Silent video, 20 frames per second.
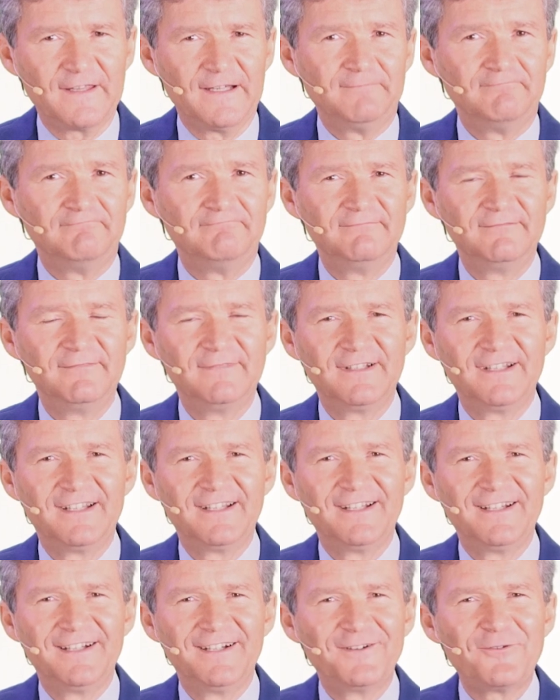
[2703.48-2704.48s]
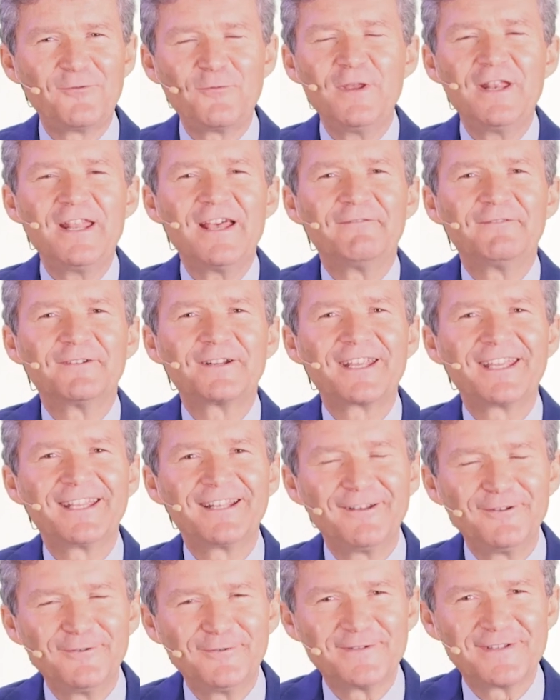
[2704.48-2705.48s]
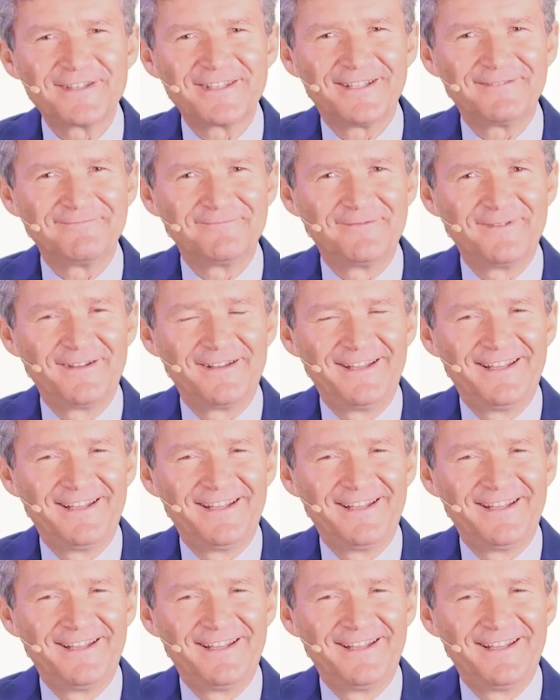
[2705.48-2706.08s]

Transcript: them, we never can lose them.